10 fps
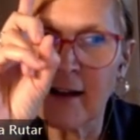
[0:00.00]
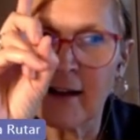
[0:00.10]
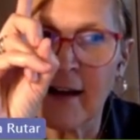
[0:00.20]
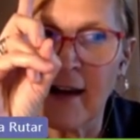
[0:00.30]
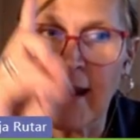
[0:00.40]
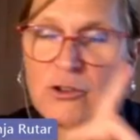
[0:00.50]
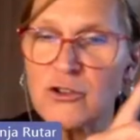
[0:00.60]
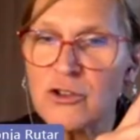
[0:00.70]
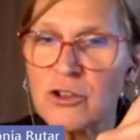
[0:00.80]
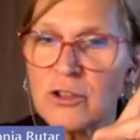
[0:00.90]
a
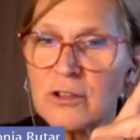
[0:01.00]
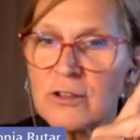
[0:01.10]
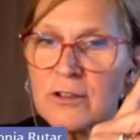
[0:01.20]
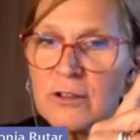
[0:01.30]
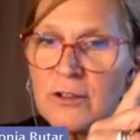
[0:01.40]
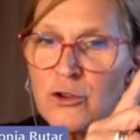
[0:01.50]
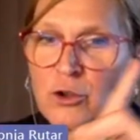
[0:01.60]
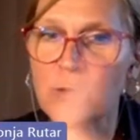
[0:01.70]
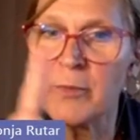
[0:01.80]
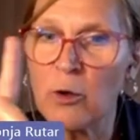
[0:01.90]
lecture
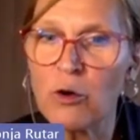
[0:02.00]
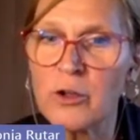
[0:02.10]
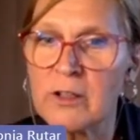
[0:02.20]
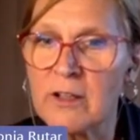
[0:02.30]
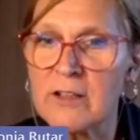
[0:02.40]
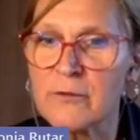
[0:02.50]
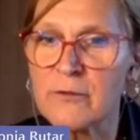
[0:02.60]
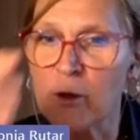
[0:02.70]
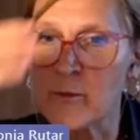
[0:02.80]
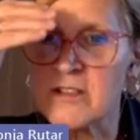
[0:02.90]
should be
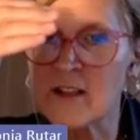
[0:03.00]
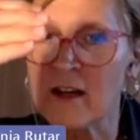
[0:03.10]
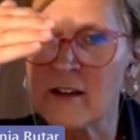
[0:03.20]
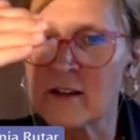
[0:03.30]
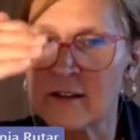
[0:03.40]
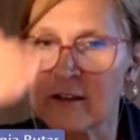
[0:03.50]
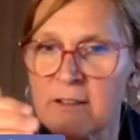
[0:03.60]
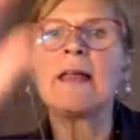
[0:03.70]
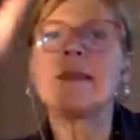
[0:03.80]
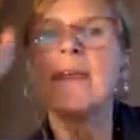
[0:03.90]
organized from start?
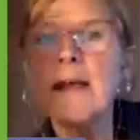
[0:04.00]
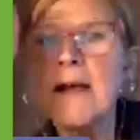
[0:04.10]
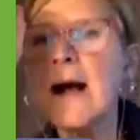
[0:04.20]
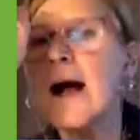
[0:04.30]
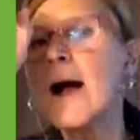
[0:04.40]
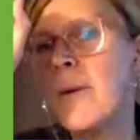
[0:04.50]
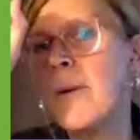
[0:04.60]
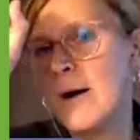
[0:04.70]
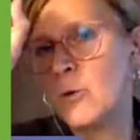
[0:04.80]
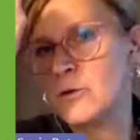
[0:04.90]
Think
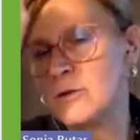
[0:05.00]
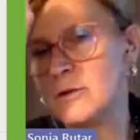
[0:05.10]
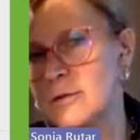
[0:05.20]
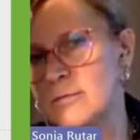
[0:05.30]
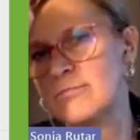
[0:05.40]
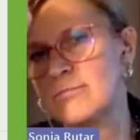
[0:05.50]
about